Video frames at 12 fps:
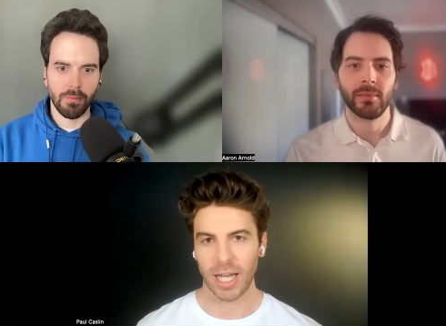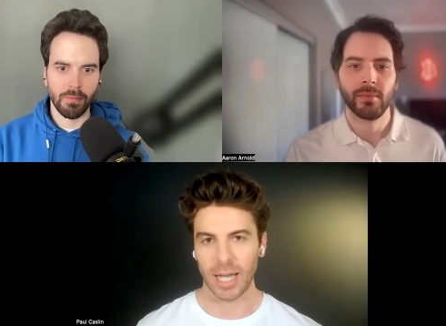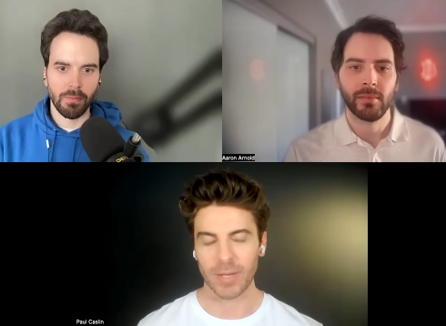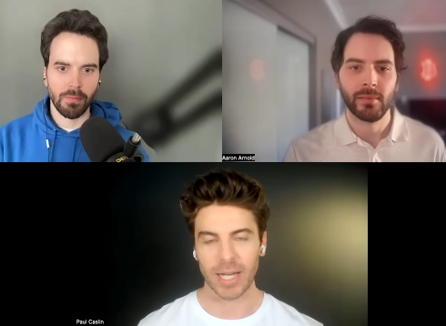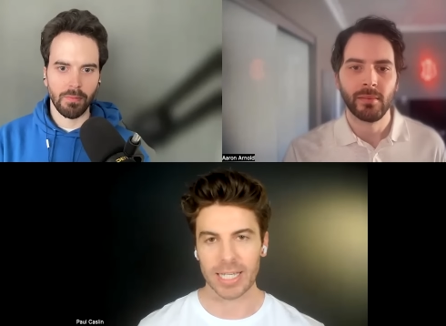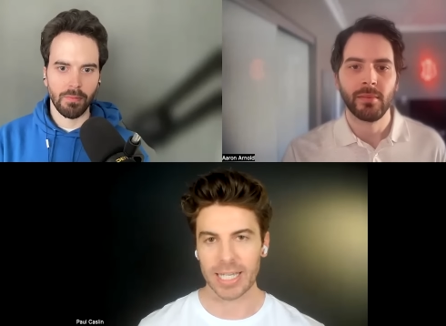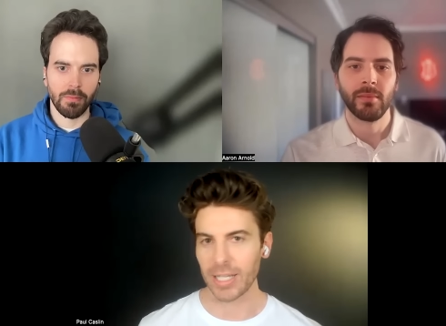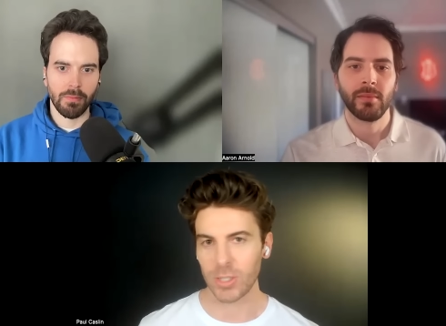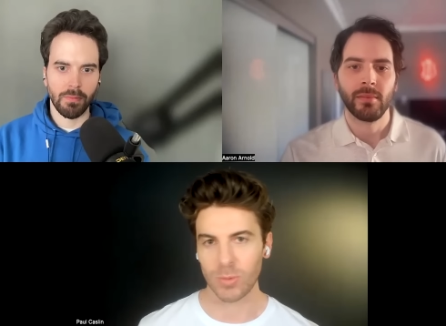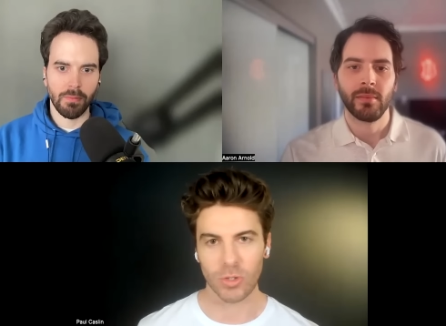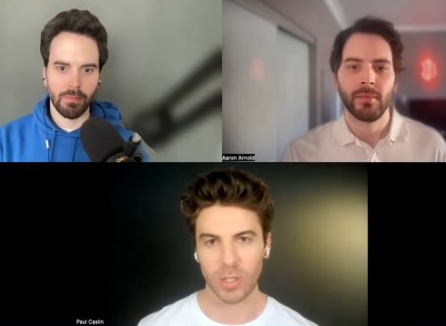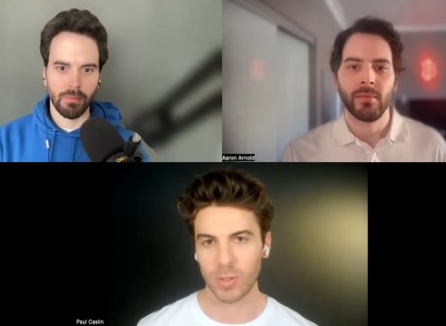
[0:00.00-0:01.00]
Speaker 1: and kind of getting
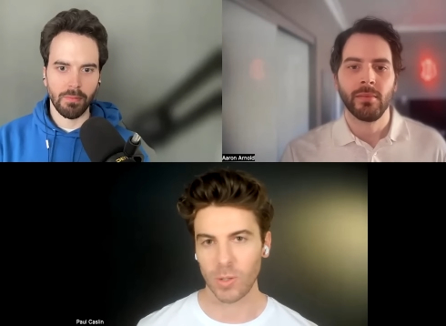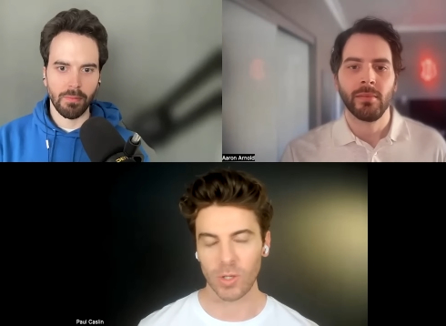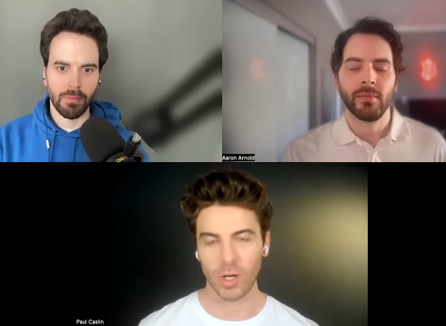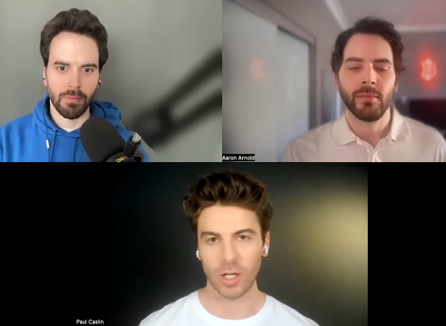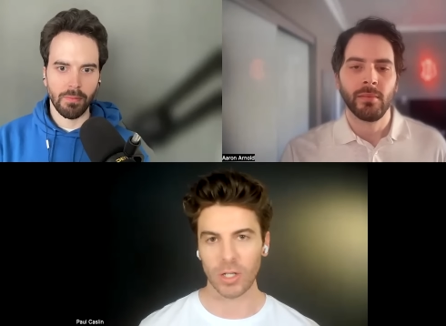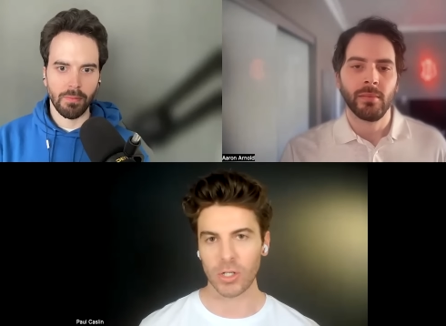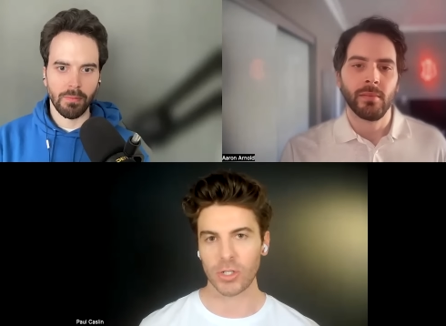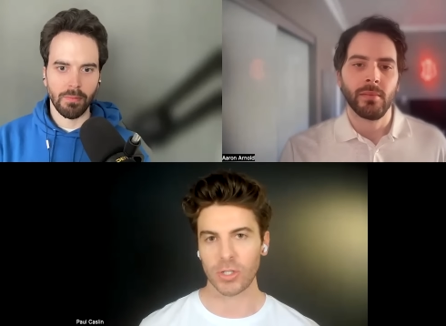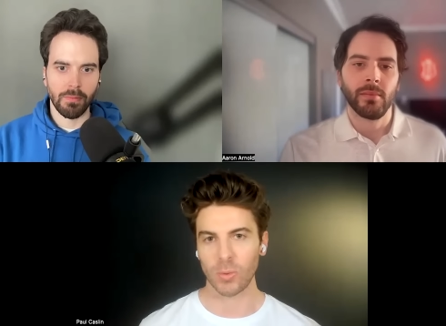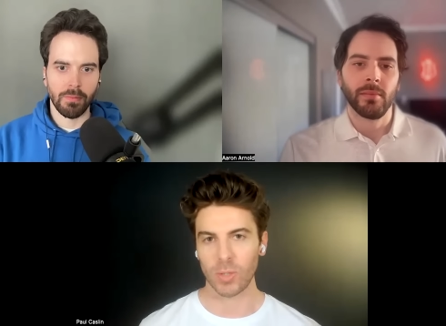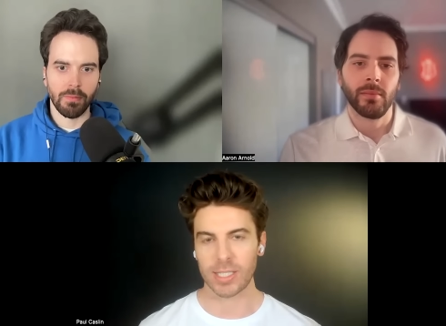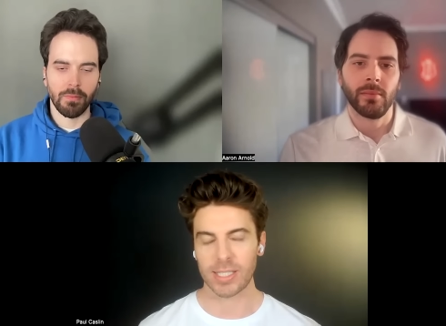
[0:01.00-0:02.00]
some crypto knowledge
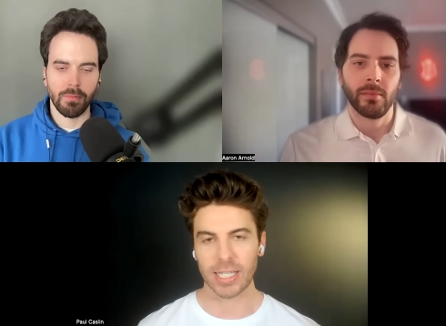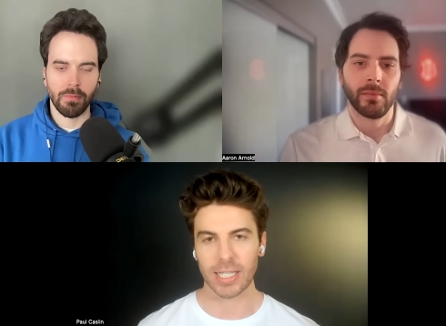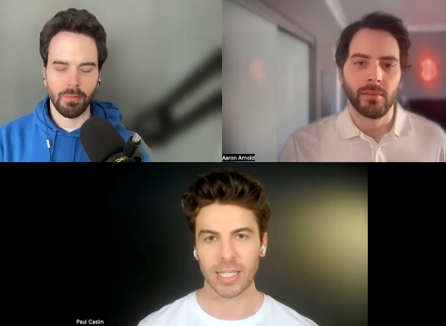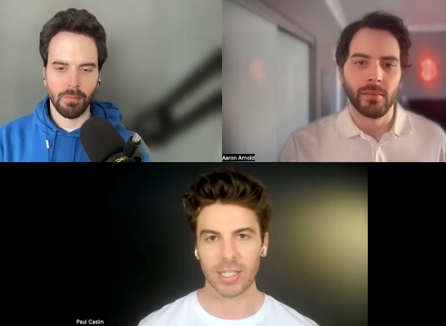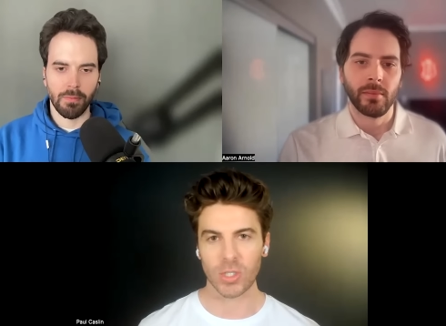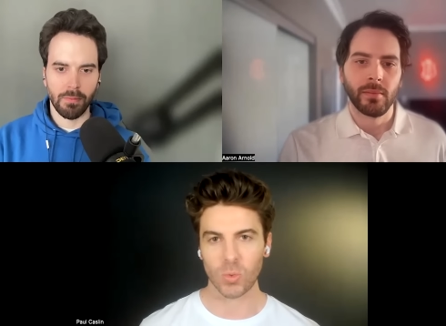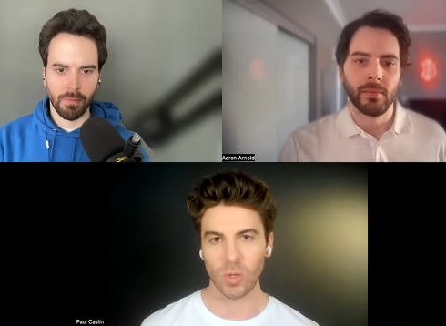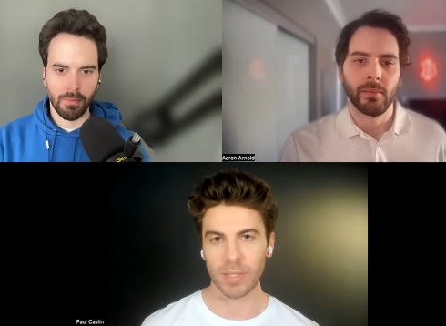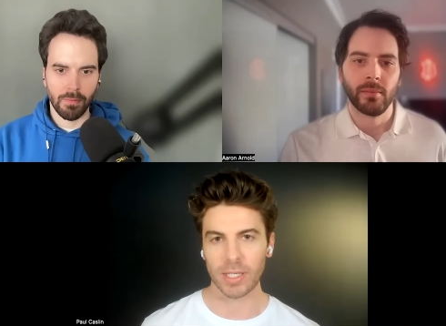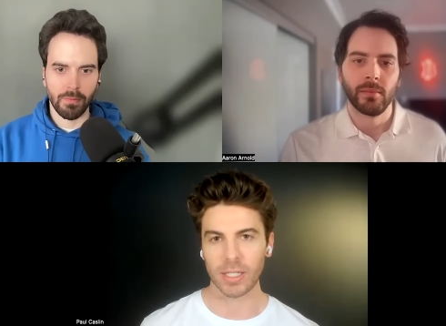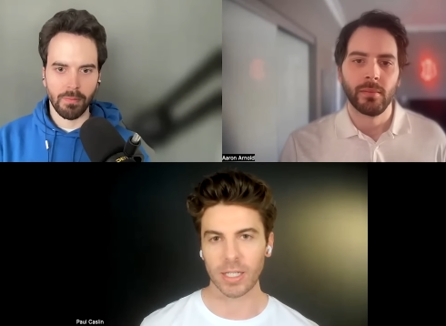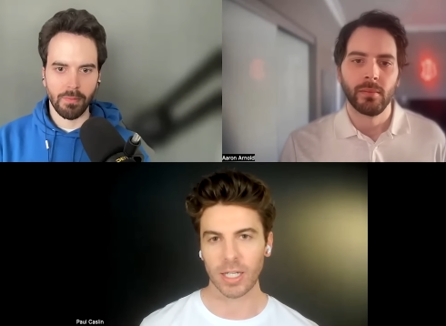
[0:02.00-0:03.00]
it's sinking and
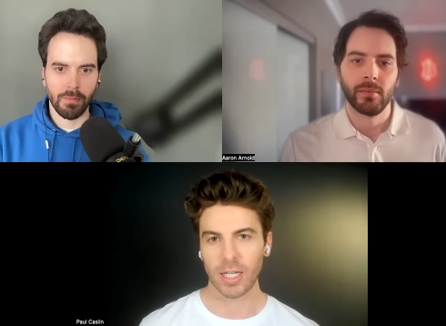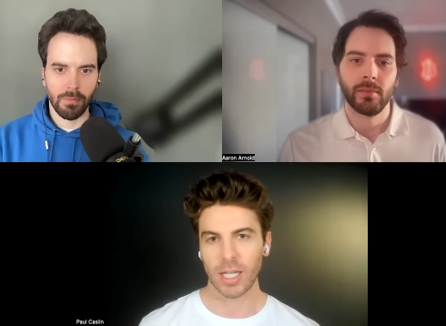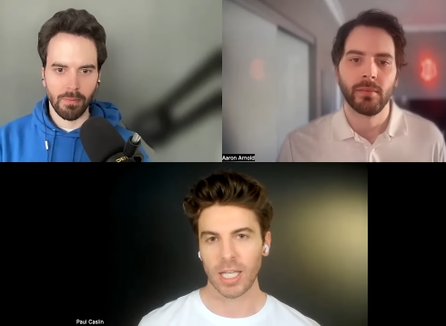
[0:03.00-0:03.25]
swimming